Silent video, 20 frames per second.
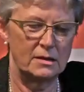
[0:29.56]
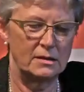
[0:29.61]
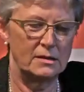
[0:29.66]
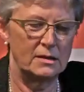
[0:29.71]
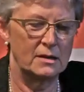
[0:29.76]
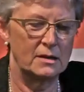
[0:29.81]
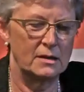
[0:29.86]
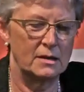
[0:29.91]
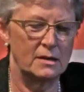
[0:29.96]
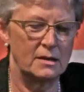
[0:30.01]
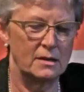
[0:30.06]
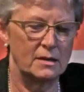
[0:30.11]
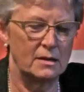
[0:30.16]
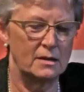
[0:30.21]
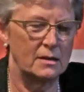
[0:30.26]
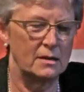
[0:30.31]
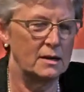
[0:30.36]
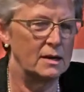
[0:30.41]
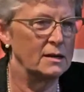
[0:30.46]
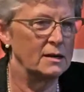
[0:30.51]
He said,
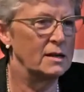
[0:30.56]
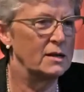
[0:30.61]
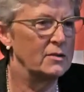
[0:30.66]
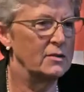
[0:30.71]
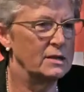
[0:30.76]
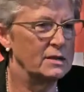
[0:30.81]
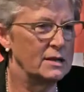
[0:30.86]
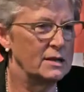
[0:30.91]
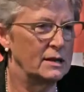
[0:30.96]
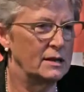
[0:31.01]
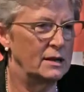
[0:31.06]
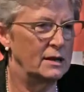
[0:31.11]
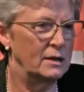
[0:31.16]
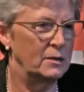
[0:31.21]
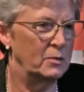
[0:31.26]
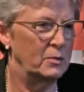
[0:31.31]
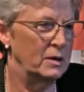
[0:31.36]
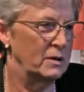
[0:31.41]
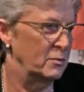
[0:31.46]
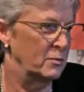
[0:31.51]
ah, I know
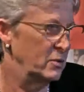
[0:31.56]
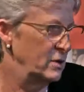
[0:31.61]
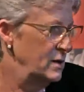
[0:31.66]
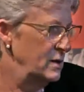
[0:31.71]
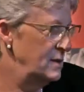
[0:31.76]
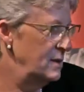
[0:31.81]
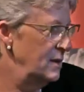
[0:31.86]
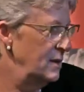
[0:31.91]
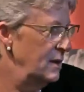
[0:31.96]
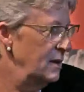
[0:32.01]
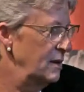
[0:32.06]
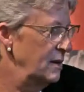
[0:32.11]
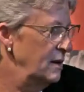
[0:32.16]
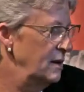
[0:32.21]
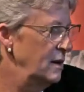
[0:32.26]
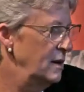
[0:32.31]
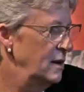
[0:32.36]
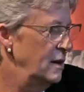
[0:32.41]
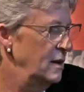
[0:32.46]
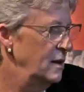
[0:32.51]
exactly what it's like.
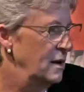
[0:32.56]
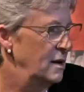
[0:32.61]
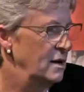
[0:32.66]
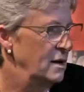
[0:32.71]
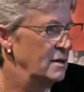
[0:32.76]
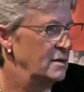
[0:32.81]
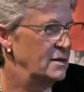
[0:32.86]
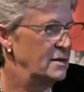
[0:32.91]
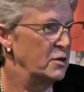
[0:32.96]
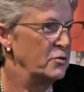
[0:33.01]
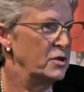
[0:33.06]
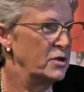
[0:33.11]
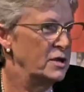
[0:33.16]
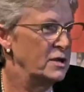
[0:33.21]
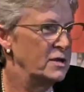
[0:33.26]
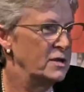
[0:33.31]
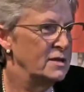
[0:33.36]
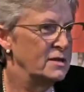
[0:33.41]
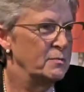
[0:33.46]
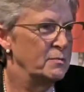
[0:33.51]

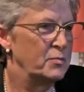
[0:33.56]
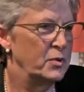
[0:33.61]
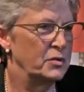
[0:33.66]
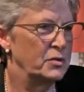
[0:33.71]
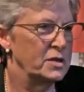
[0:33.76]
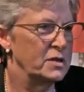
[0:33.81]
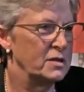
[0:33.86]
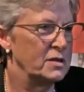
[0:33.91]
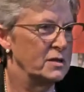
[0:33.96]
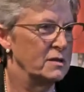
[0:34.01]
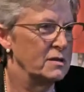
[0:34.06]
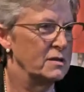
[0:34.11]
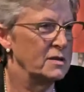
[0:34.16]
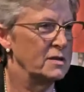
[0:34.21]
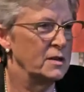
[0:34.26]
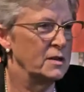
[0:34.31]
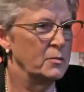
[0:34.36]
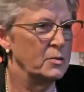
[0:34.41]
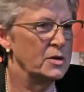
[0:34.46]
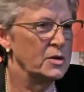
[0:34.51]
Socialists and
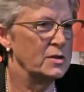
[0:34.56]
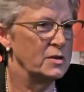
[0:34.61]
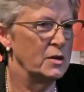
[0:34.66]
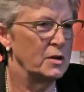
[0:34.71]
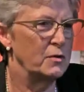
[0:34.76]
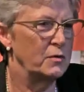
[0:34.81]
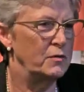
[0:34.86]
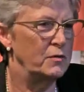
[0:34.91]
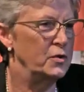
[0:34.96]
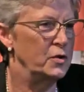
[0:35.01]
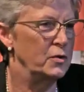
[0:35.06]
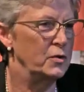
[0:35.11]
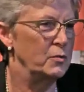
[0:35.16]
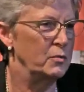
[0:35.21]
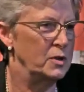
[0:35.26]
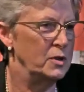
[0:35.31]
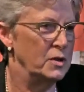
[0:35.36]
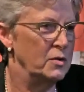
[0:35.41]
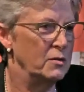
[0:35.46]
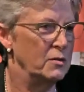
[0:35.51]
Protestants, there were so few,
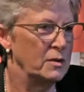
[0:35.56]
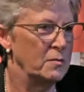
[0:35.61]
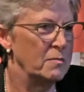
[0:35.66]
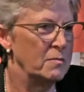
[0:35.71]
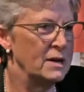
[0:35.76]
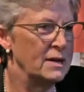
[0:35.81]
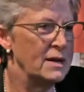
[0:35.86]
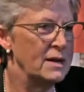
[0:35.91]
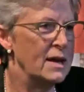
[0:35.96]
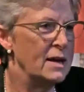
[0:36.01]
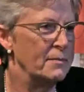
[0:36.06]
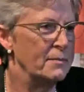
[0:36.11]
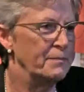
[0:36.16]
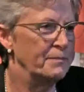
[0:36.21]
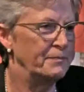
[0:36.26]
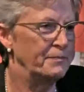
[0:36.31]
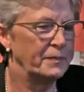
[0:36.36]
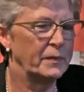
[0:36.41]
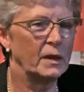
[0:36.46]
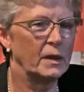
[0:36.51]
we knew them by name.
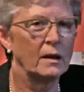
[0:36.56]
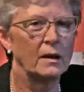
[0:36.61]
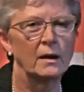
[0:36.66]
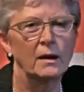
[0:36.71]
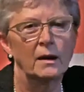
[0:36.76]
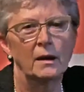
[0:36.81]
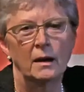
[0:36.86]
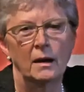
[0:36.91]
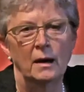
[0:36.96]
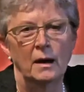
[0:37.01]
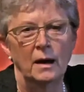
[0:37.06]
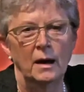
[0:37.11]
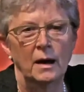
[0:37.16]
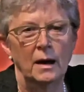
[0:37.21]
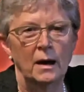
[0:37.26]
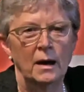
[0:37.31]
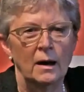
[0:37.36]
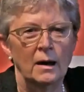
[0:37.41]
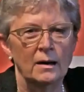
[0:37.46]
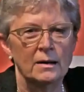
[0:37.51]

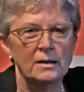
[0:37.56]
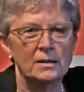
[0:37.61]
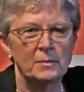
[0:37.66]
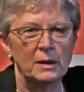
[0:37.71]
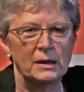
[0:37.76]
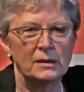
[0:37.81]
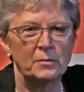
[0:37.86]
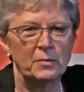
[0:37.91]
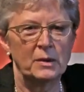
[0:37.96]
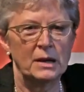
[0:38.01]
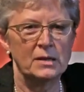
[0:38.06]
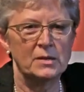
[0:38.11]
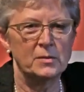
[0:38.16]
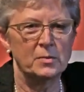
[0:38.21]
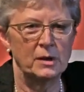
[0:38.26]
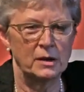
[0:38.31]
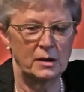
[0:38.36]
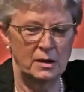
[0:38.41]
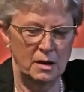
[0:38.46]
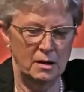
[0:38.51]
It's about the place
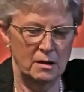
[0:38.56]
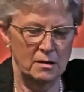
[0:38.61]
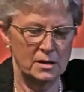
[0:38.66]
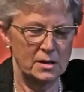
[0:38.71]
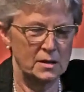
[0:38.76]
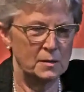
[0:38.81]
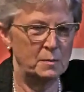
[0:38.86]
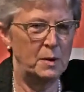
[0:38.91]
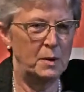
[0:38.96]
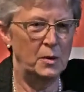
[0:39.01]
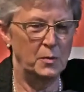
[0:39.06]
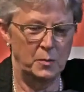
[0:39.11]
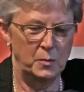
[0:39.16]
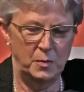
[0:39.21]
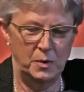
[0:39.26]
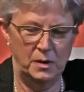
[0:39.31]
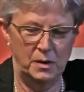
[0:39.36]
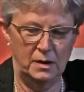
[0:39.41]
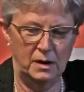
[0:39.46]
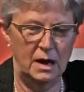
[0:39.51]
where the last
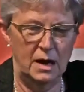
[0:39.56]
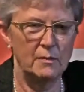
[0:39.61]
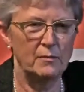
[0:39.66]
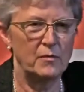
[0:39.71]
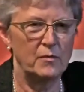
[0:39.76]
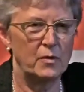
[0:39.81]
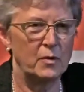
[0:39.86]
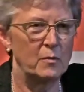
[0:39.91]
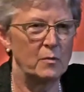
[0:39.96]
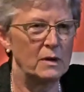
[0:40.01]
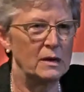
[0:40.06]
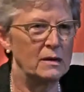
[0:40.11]
pope came from.